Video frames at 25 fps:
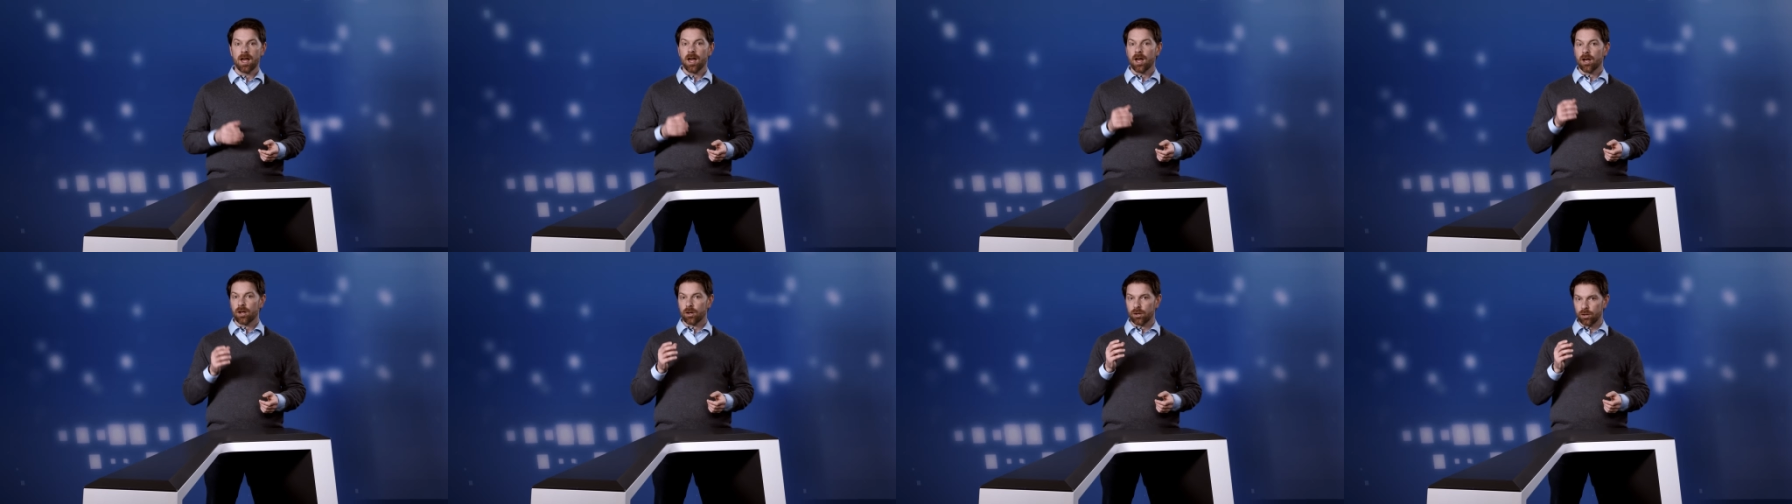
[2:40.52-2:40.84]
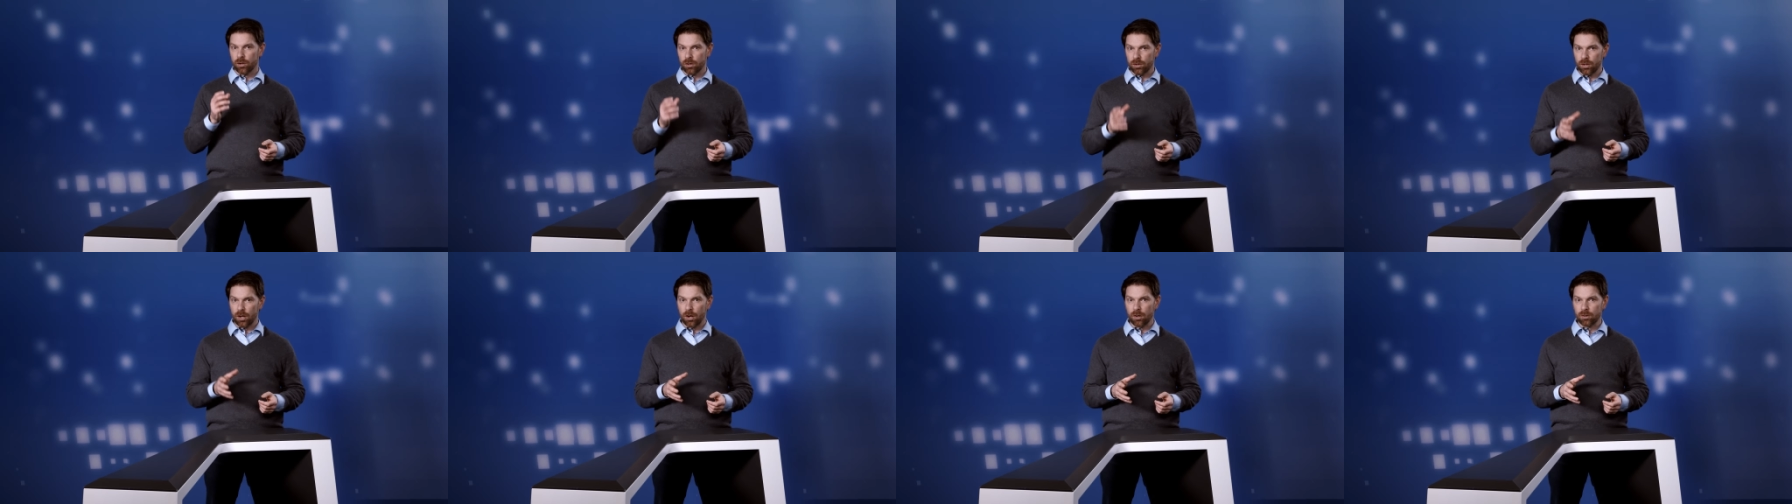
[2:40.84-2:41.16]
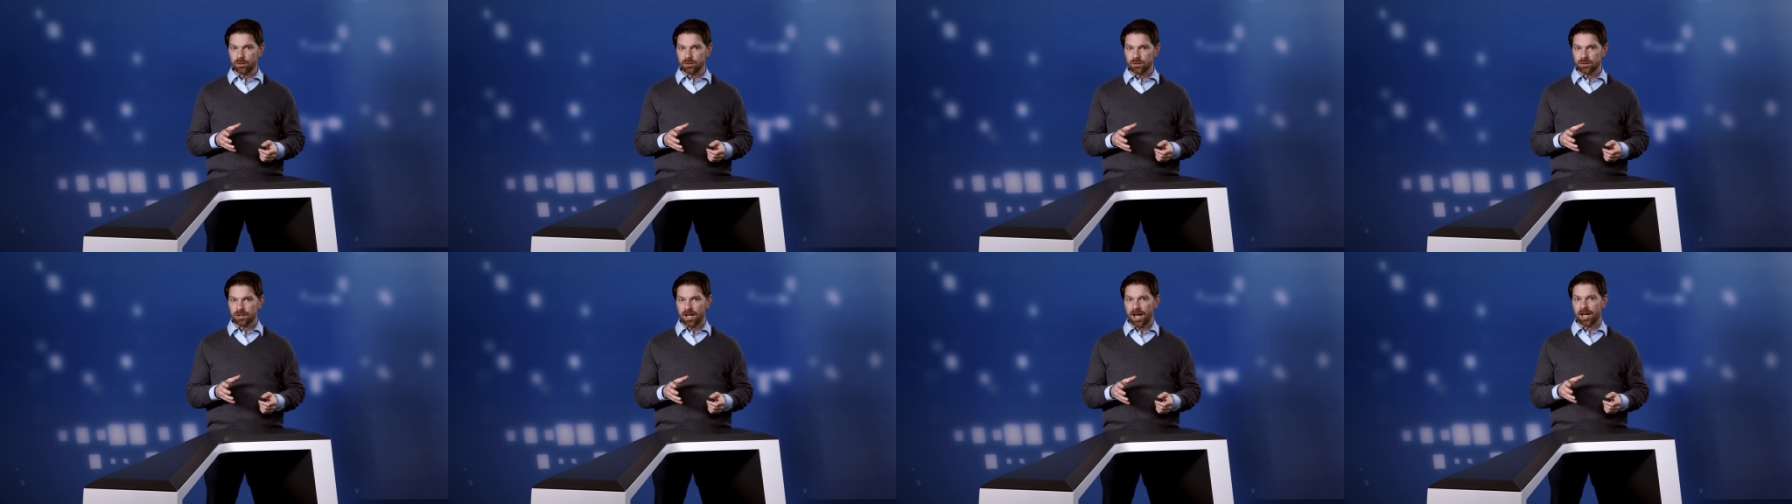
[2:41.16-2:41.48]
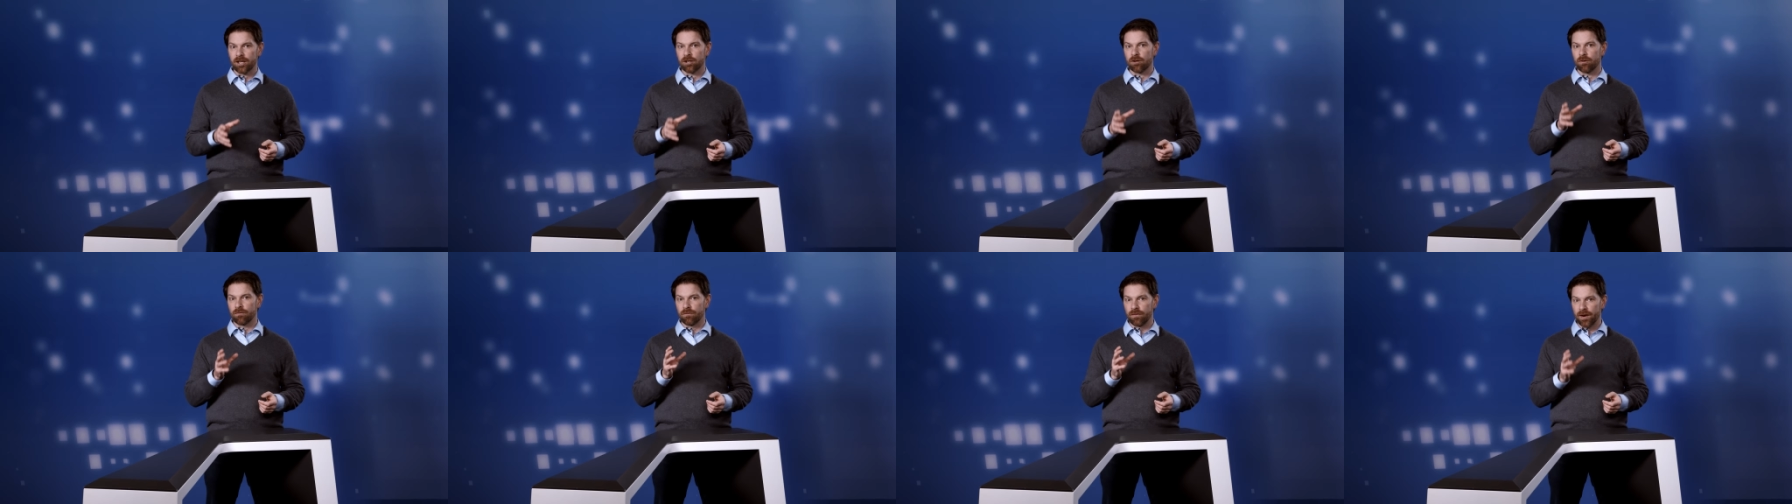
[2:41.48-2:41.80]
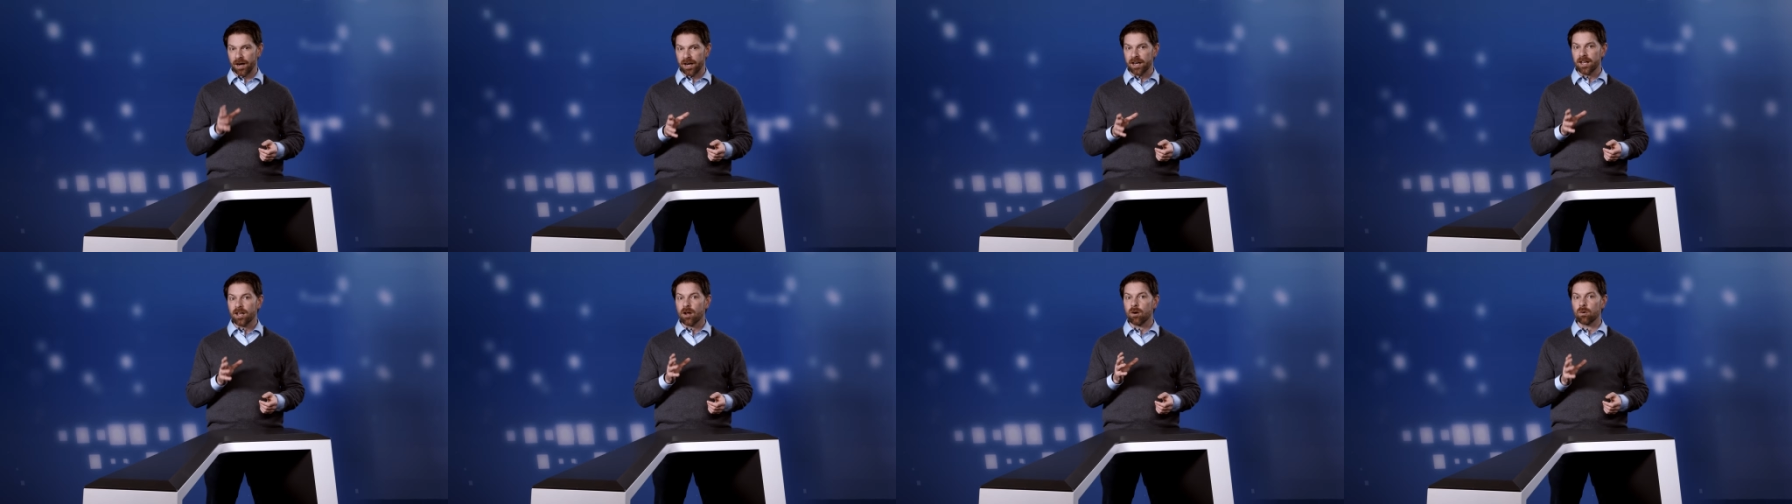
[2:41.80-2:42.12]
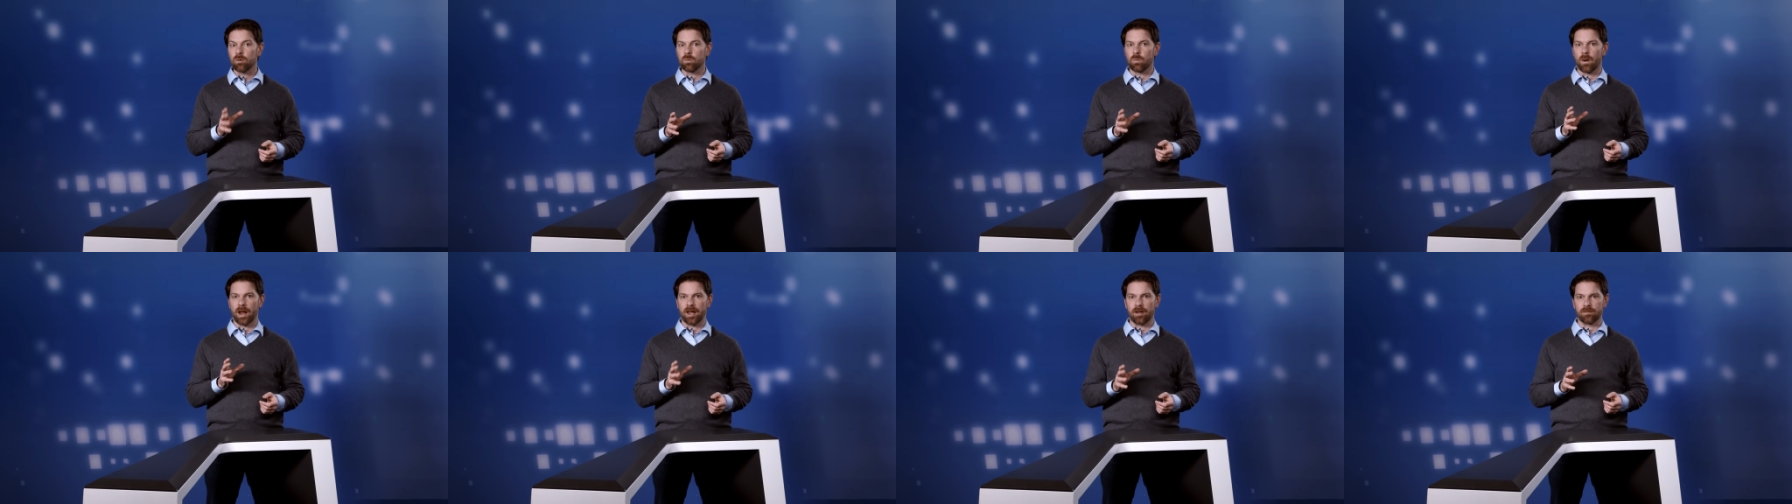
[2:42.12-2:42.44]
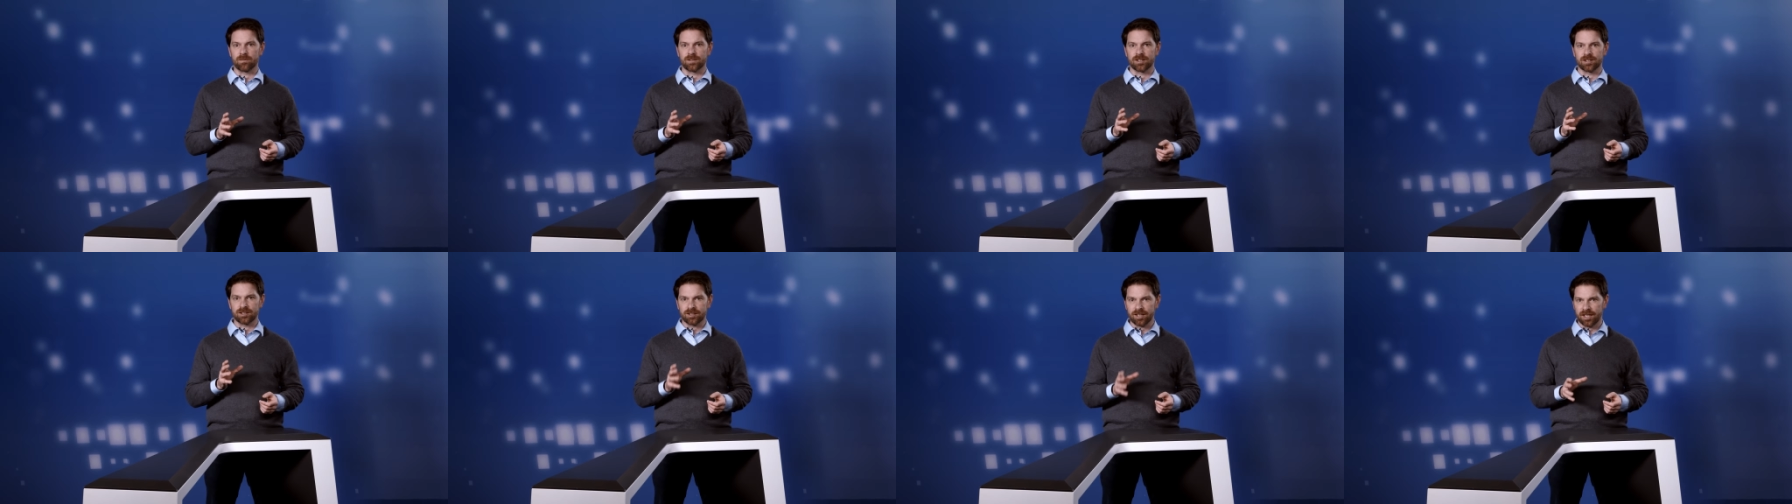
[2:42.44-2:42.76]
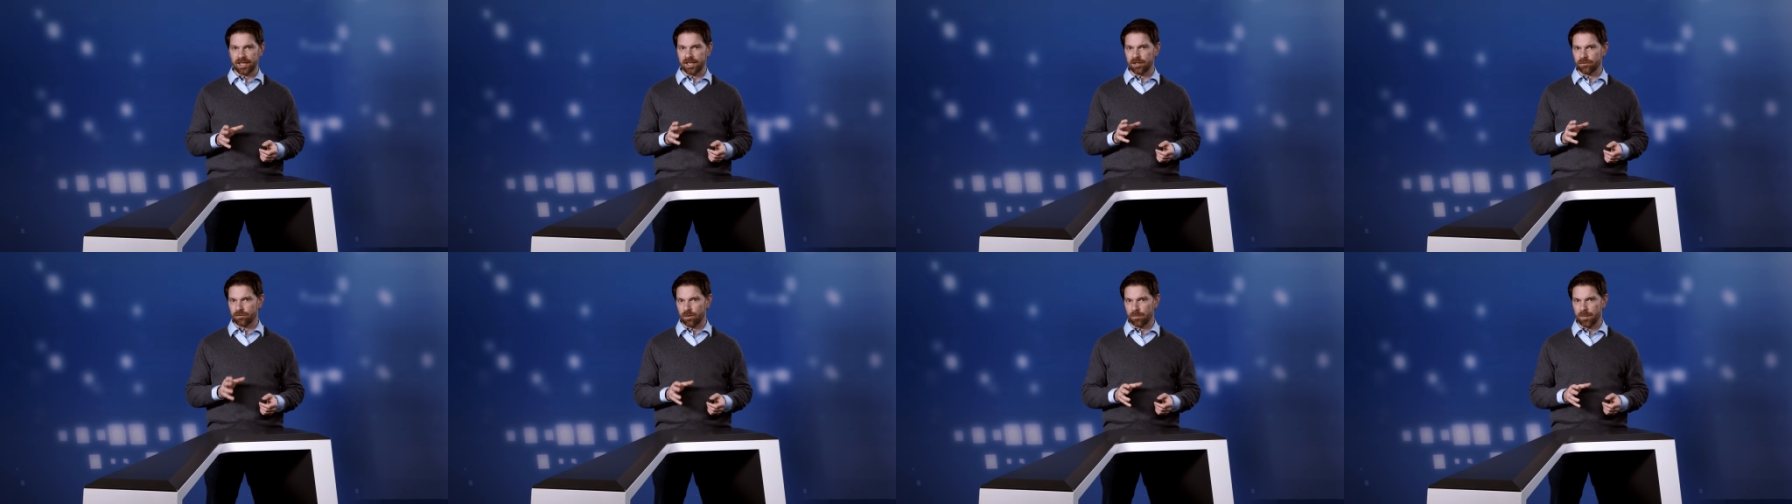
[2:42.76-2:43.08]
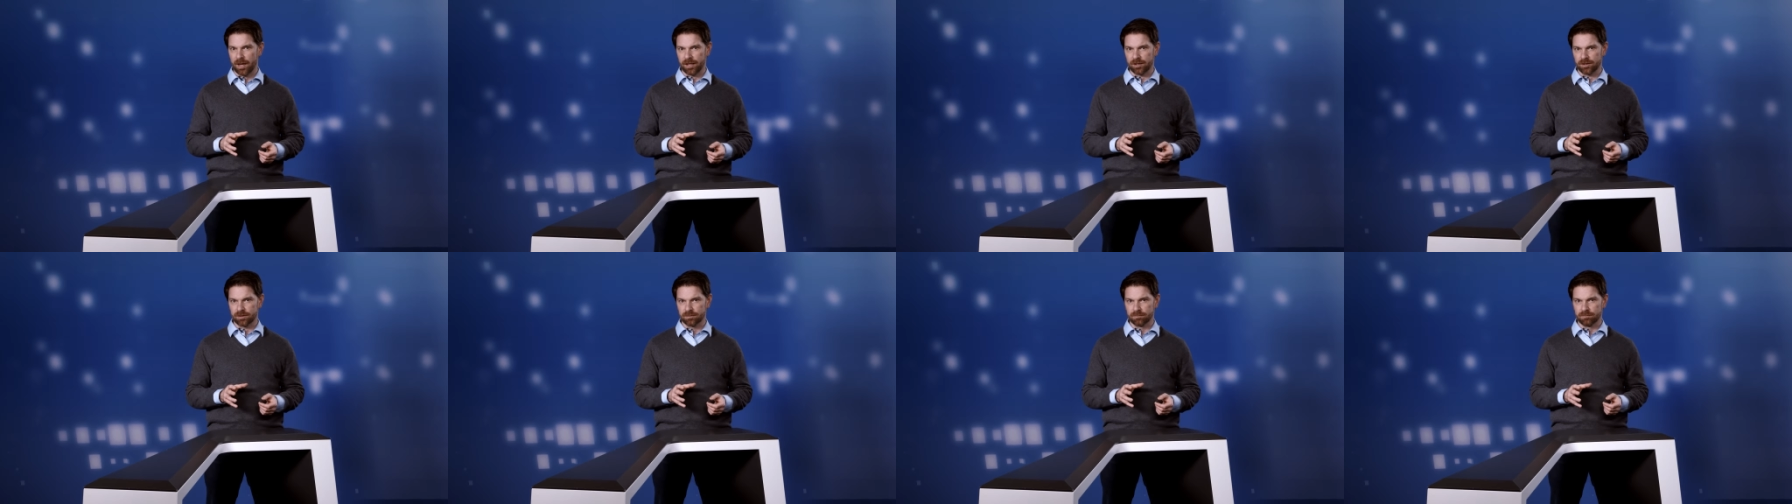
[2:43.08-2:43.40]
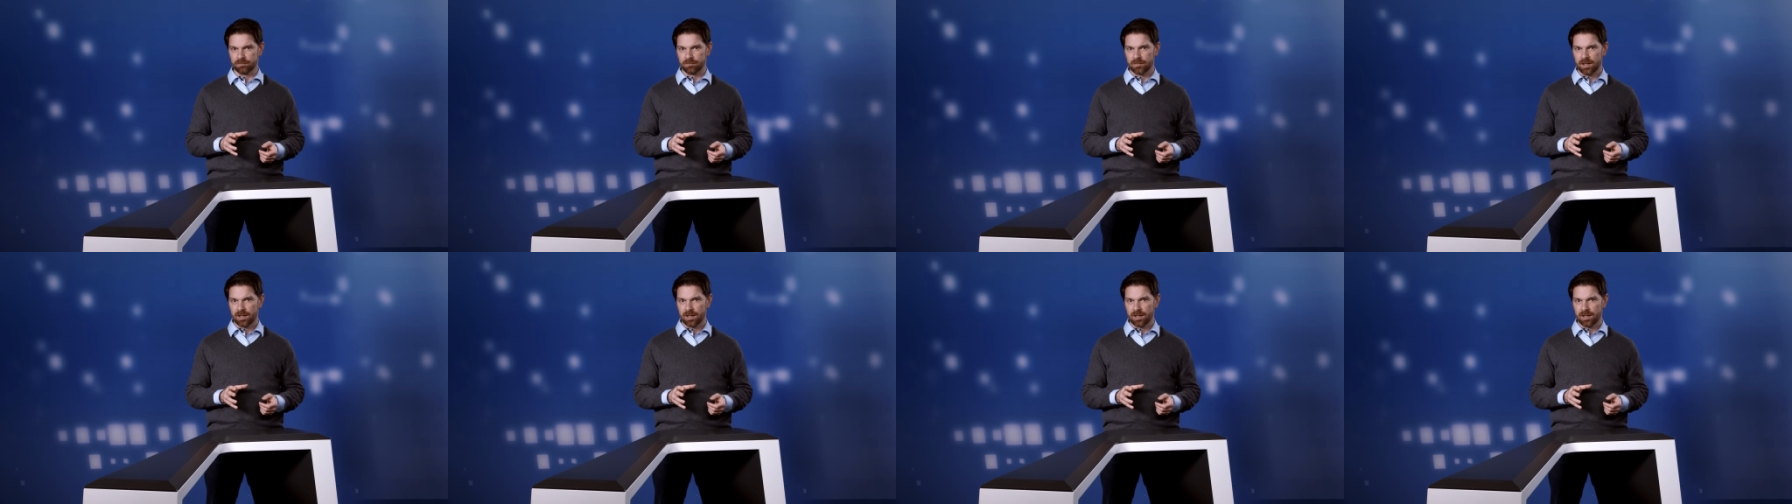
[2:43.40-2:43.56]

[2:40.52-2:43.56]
Your notes are your very own way of distilling information,